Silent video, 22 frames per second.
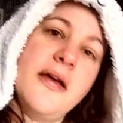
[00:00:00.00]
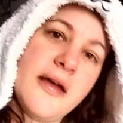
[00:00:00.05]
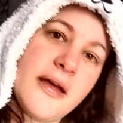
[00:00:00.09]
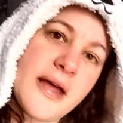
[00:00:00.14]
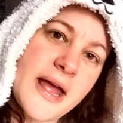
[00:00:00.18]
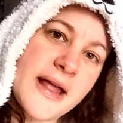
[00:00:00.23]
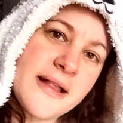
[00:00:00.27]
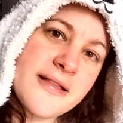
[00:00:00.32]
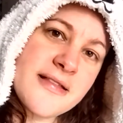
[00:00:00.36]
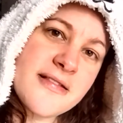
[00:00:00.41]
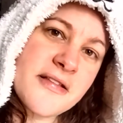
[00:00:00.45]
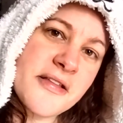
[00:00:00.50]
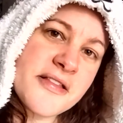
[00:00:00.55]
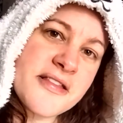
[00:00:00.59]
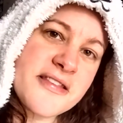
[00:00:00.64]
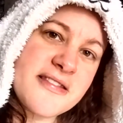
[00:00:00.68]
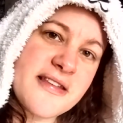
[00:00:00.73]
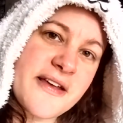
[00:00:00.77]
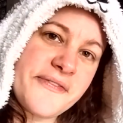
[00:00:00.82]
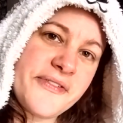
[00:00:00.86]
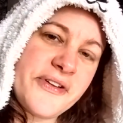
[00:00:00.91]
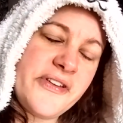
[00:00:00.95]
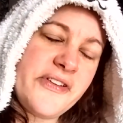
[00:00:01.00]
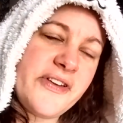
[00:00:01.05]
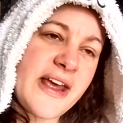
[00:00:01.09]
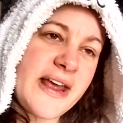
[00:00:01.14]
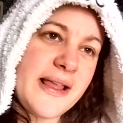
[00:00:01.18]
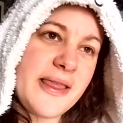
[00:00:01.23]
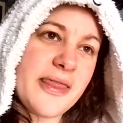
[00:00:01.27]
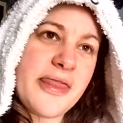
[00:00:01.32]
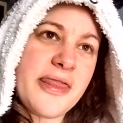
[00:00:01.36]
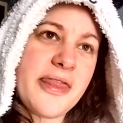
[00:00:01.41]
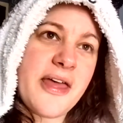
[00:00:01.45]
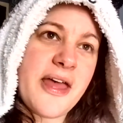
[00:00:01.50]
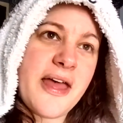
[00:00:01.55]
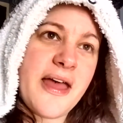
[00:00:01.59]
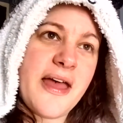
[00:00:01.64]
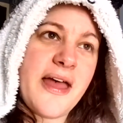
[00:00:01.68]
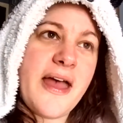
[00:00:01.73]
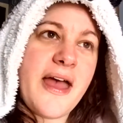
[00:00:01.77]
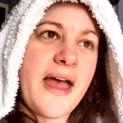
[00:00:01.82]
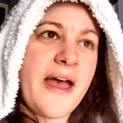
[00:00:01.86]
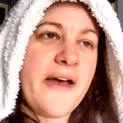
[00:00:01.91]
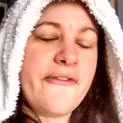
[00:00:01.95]
Ends on the 17th
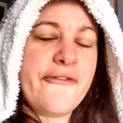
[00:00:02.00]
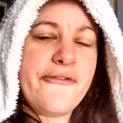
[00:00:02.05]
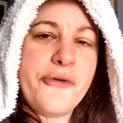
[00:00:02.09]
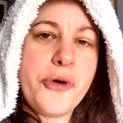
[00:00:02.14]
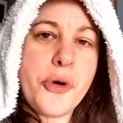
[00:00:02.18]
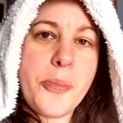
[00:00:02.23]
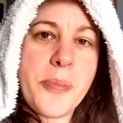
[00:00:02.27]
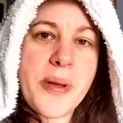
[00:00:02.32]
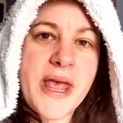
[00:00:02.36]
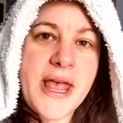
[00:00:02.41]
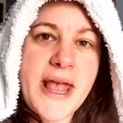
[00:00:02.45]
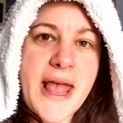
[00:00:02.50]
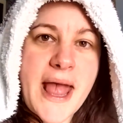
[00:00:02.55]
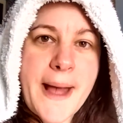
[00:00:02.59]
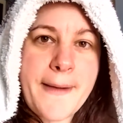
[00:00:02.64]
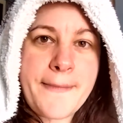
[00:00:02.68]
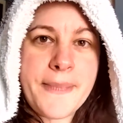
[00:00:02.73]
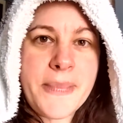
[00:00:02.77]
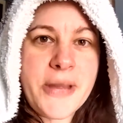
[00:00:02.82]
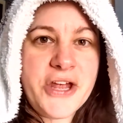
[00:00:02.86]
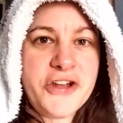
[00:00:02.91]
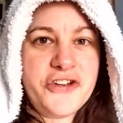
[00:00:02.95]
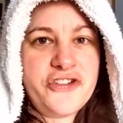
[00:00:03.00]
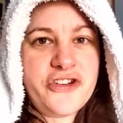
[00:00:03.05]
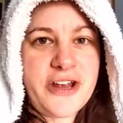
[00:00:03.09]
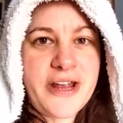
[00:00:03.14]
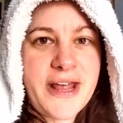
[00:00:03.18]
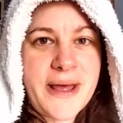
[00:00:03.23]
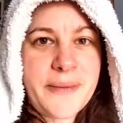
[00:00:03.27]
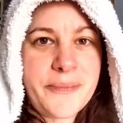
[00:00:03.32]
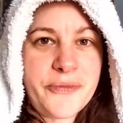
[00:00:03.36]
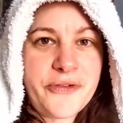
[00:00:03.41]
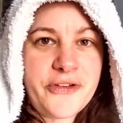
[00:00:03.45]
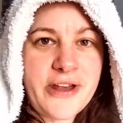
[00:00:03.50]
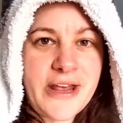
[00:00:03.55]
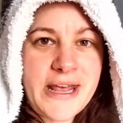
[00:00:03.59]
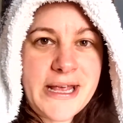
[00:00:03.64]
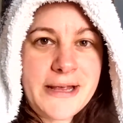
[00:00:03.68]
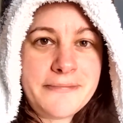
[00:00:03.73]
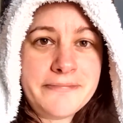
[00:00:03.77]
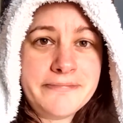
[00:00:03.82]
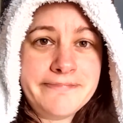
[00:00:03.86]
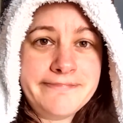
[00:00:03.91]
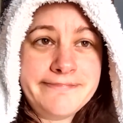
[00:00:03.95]
at 4pm
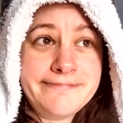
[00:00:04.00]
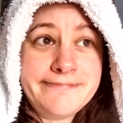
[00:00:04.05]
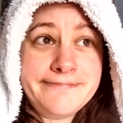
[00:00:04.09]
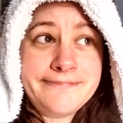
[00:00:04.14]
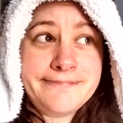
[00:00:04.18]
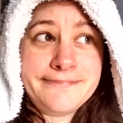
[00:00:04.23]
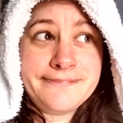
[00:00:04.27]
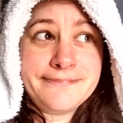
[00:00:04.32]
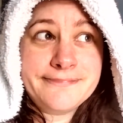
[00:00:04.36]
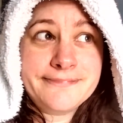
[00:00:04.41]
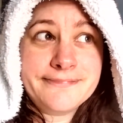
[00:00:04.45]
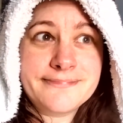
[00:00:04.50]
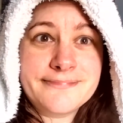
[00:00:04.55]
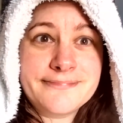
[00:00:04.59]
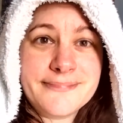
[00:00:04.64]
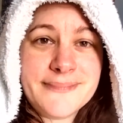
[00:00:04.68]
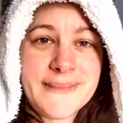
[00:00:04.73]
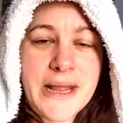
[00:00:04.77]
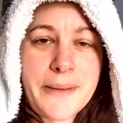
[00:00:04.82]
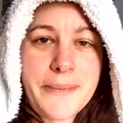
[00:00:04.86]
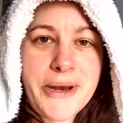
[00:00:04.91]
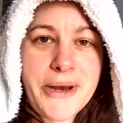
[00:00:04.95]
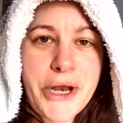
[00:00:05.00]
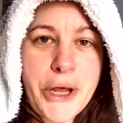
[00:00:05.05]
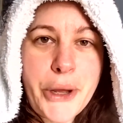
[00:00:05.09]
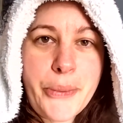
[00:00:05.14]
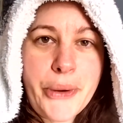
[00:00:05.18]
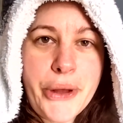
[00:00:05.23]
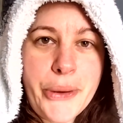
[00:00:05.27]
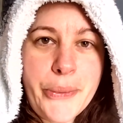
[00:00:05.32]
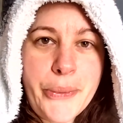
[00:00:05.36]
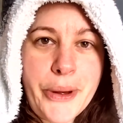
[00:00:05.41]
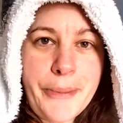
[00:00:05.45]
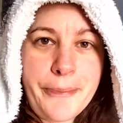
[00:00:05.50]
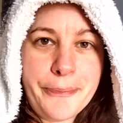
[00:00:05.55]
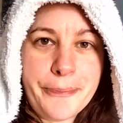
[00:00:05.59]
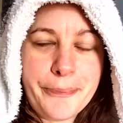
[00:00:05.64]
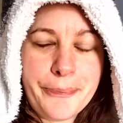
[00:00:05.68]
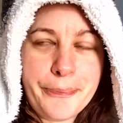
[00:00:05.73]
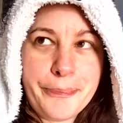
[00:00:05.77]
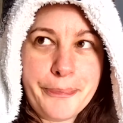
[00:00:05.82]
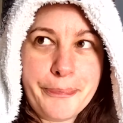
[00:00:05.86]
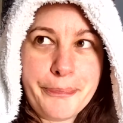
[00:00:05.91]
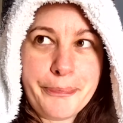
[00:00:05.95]
GMT let me know what you want.
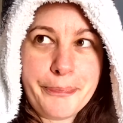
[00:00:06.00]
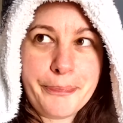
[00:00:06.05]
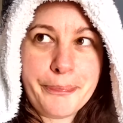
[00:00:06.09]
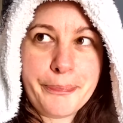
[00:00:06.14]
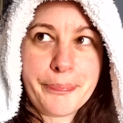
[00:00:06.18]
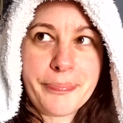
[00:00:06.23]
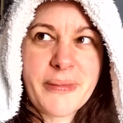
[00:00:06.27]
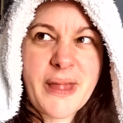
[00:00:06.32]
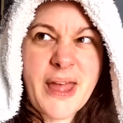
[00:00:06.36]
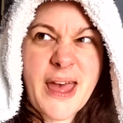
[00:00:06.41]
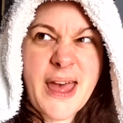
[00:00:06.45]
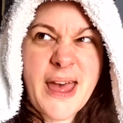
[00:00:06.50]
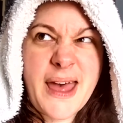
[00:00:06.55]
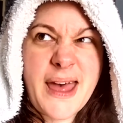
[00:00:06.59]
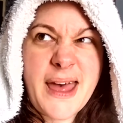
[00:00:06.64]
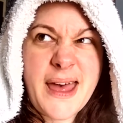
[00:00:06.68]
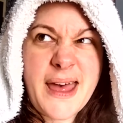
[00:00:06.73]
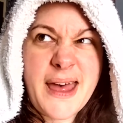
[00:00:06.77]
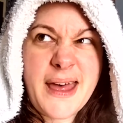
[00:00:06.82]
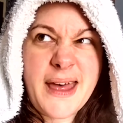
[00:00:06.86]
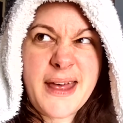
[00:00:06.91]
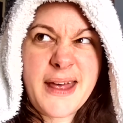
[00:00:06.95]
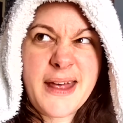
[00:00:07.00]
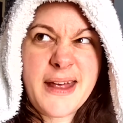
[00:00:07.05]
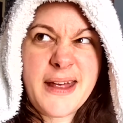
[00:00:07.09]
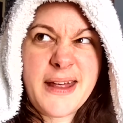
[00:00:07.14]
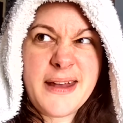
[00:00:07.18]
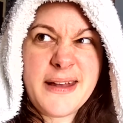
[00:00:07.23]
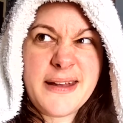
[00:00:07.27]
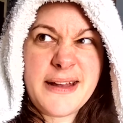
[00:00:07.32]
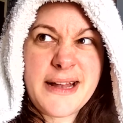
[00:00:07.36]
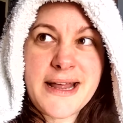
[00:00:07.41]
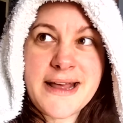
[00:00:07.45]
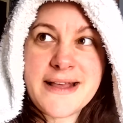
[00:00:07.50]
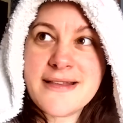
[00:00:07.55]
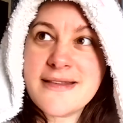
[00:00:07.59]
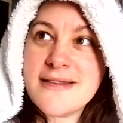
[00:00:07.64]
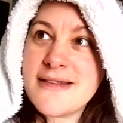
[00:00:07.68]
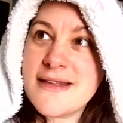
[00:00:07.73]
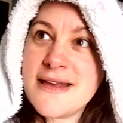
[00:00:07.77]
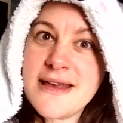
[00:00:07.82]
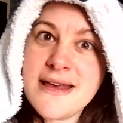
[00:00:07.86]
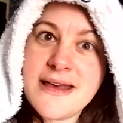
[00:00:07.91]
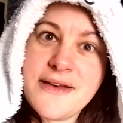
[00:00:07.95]
And let's
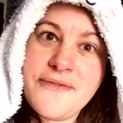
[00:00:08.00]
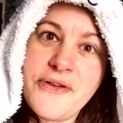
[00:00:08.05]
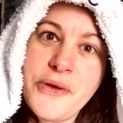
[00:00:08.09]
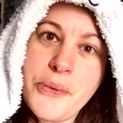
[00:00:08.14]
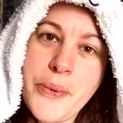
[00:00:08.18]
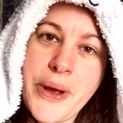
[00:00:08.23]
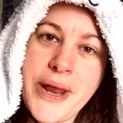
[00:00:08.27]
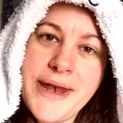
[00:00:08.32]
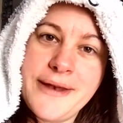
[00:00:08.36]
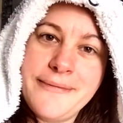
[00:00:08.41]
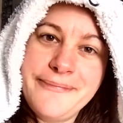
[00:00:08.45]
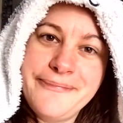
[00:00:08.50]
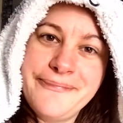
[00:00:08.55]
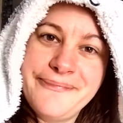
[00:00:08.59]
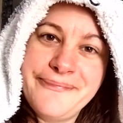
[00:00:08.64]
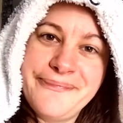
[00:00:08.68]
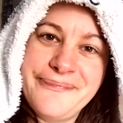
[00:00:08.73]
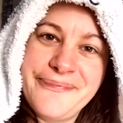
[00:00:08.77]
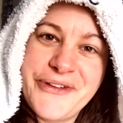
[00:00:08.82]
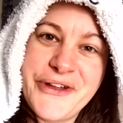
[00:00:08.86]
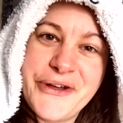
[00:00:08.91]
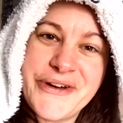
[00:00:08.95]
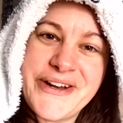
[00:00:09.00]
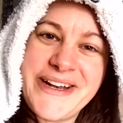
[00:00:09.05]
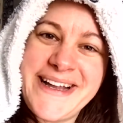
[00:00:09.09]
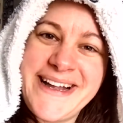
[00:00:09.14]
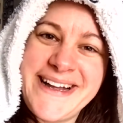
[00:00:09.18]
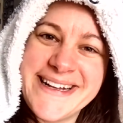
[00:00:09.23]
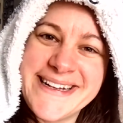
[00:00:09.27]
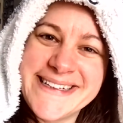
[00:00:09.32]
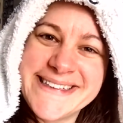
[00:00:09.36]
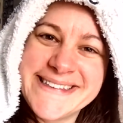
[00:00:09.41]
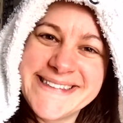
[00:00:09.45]
see if you win. Good luck.